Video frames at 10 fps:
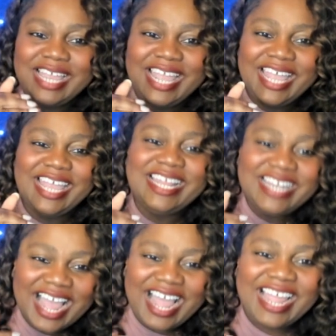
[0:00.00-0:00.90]

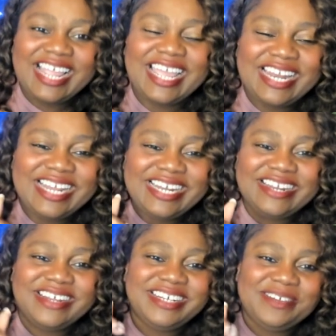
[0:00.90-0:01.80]
and I hid it
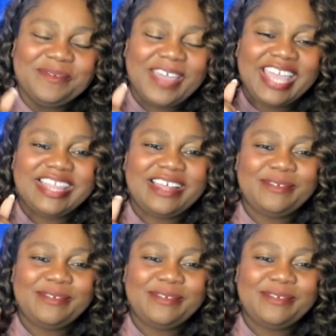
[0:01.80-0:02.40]
in a way that